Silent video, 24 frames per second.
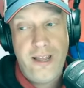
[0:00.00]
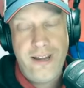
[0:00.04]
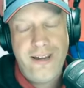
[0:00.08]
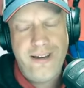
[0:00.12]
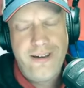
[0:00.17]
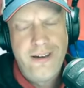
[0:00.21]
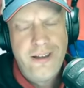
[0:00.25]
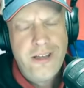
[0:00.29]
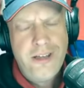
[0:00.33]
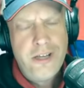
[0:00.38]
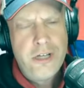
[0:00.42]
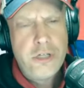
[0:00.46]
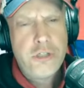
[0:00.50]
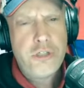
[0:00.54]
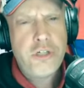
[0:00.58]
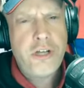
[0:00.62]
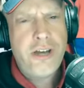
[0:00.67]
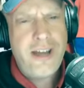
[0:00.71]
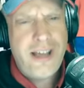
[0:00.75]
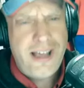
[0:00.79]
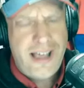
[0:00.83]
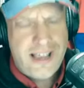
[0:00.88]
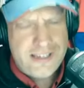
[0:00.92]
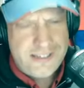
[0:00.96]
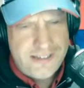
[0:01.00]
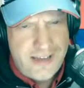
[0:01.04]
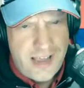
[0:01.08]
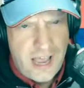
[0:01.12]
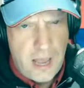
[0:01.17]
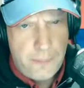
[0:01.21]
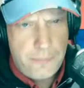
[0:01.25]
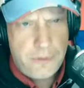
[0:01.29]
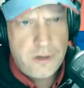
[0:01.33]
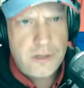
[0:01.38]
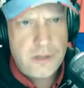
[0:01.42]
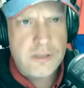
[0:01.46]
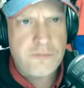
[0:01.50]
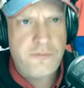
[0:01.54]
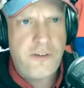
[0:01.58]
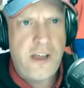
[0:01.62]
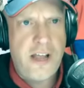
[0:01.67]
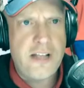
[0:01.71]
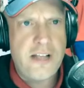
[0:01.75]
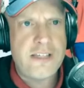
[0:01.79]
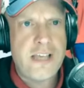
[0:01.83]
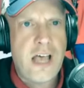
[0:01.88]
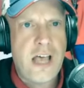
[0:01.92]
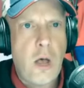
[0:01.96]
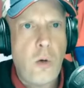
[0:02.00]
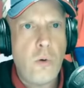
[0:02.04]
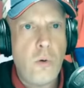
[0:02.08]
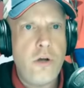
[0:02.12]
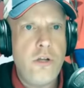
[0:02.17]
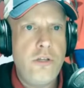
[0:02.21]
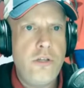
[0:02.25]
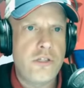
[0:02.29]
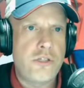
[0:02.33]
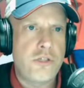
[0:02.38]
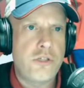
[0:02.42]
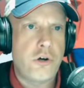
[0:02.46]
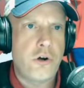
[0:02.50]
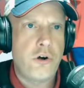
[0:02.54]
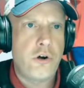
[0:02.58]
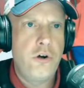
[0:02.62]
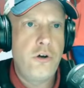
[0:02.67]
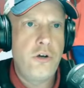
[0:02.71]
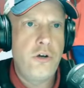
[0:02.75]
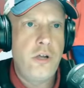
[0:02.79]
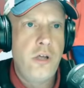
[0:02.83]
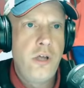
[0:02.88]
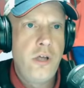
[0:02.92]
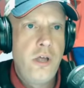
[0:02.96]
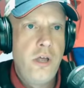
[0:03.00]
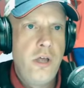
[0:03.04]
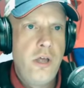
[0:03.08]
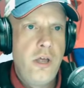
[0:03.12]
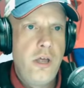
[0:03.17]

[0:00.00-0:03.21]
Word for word: And should, as Capitals fans, how concerned?